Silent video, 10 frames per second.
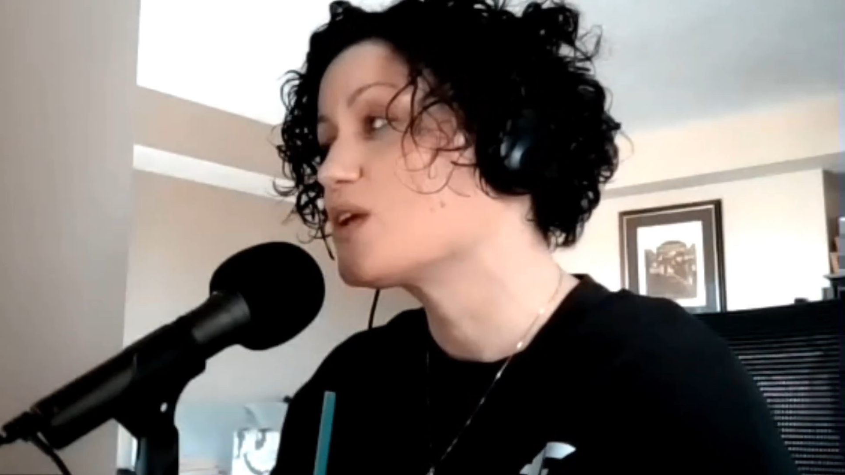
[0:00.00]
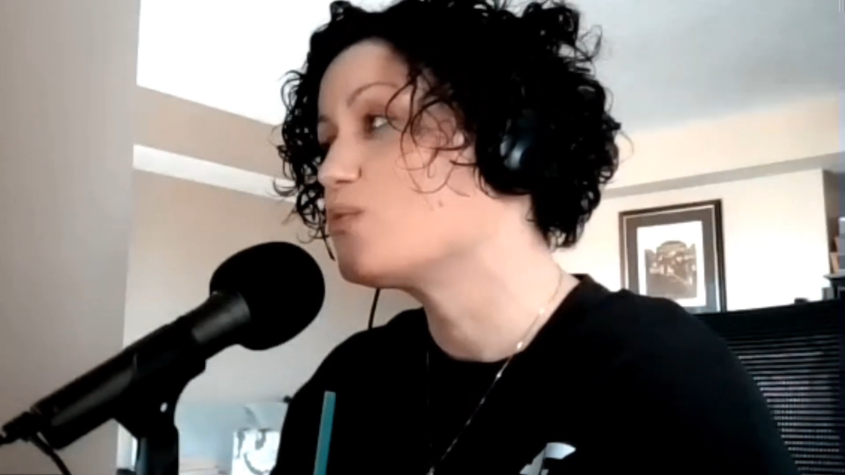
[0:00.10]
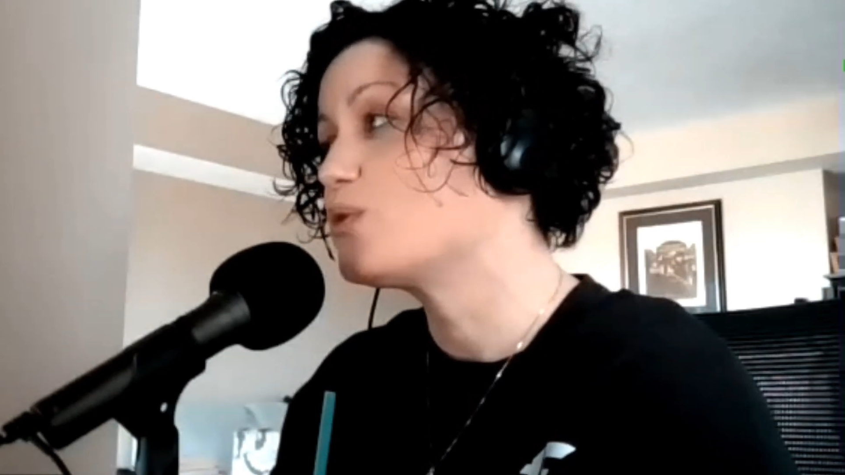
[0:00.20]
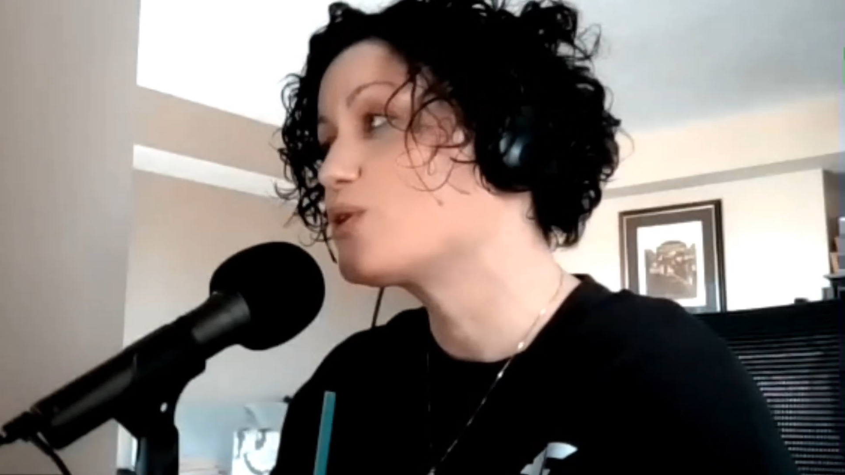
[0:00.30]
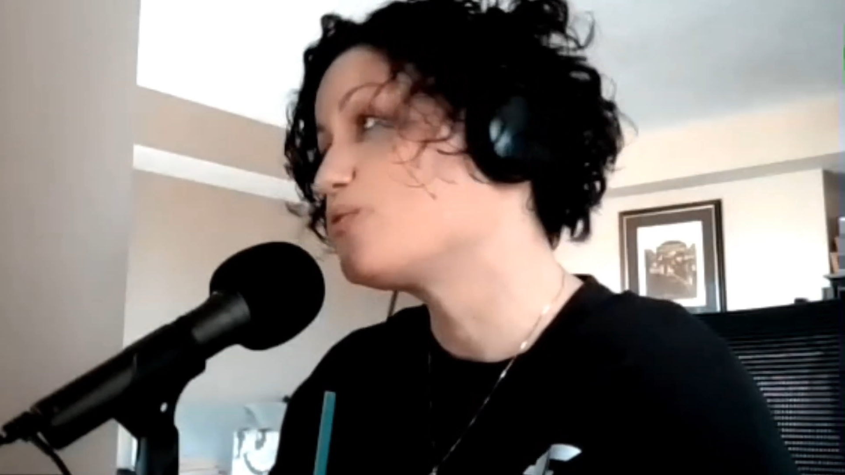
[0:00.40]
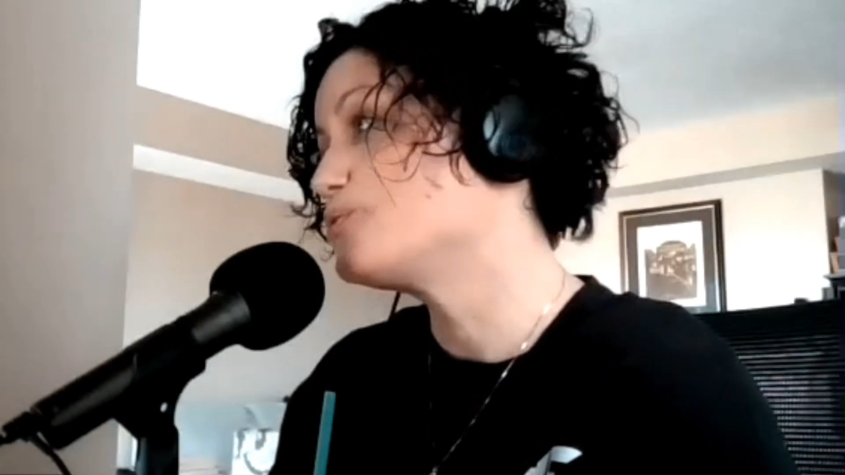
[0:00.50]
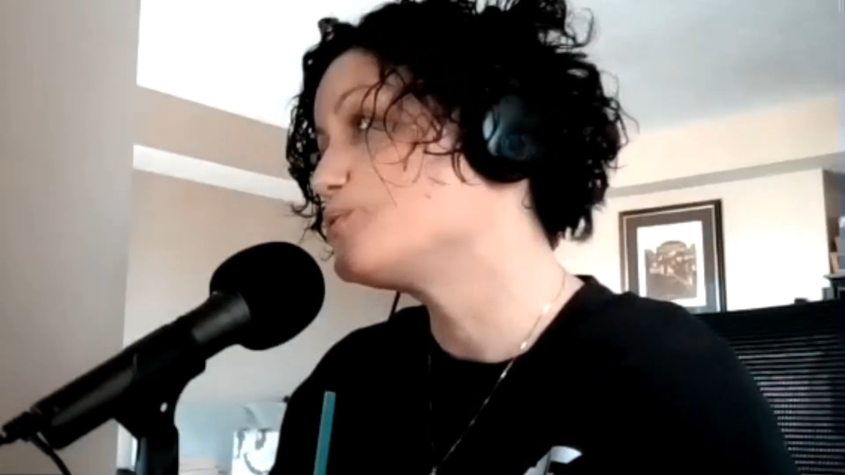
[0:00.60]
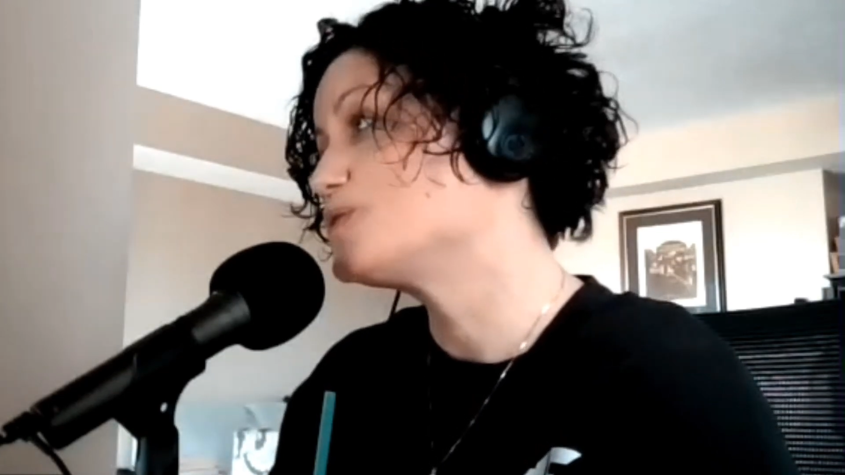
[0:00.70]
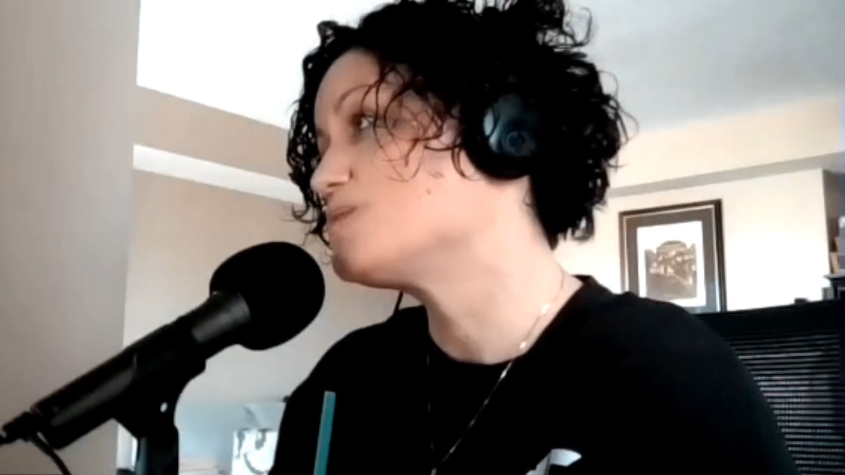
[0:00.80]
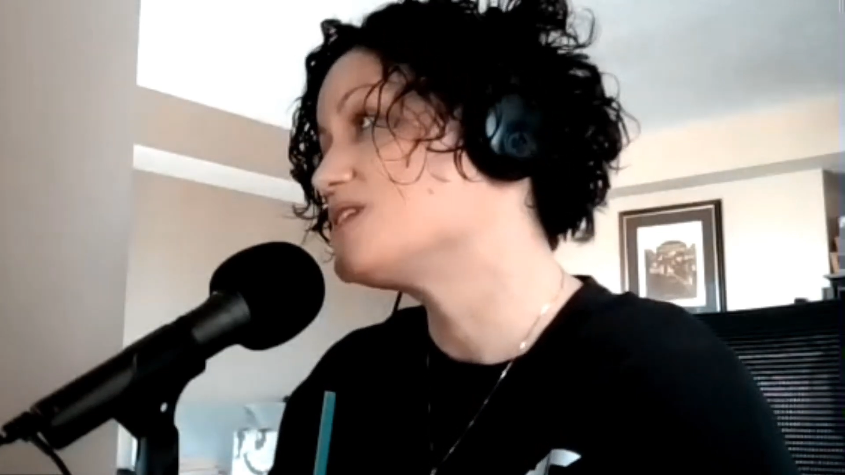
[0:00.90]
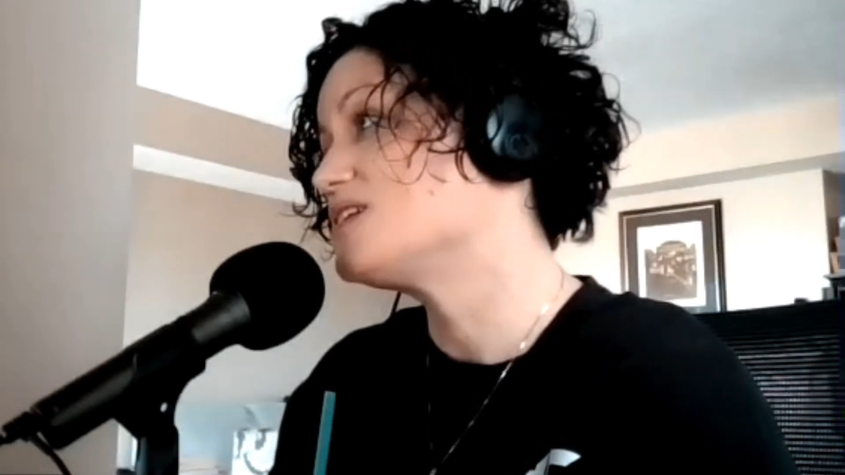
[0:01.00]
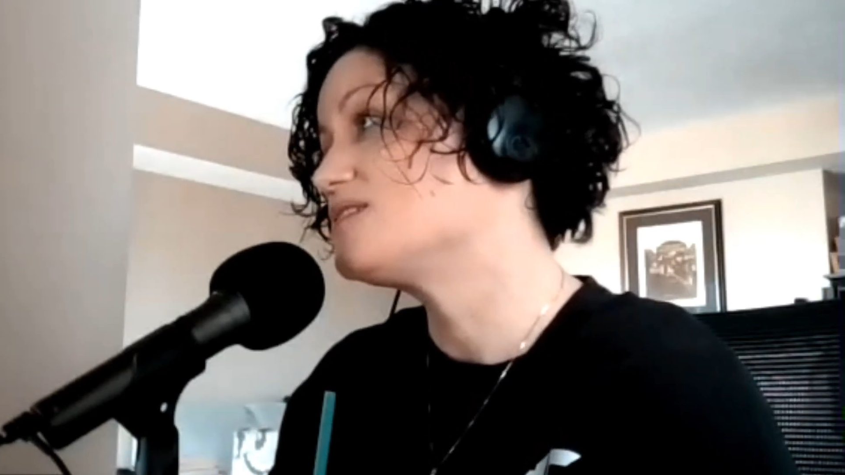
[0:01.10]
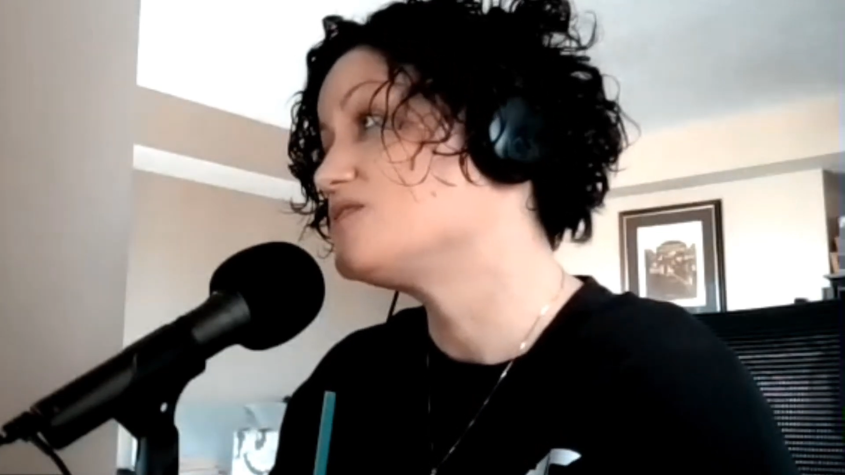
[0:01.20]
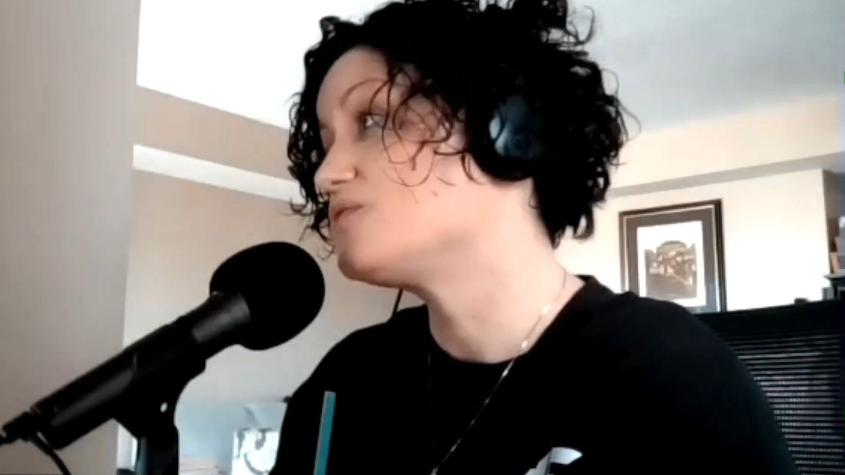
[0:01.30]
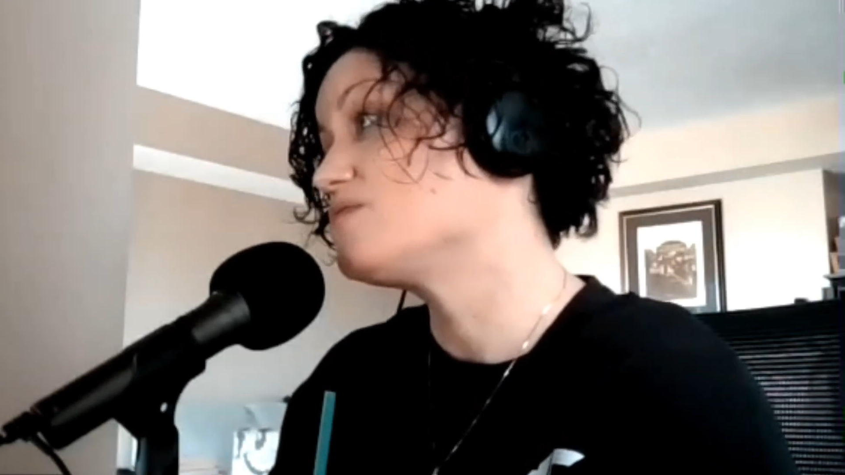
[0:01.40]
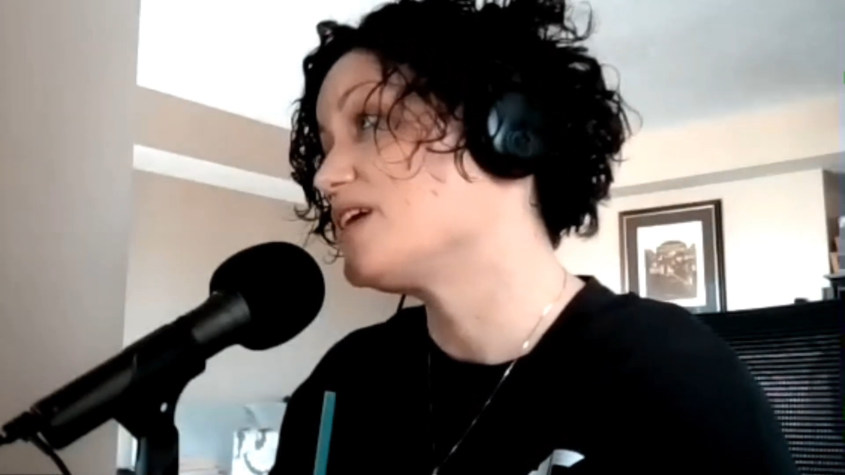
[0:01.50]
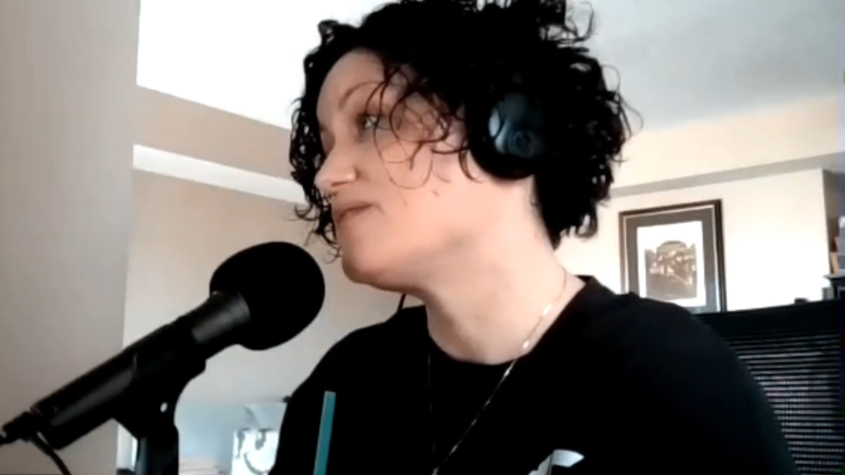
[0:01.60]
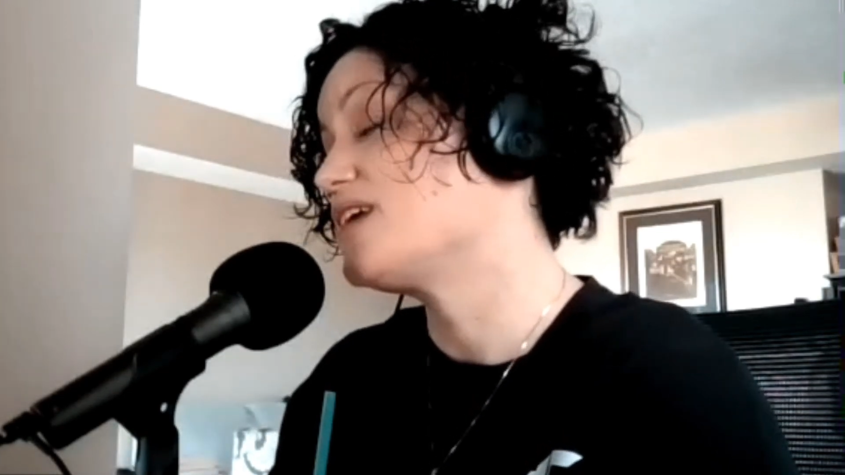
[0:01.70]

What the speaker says: work through some things in your life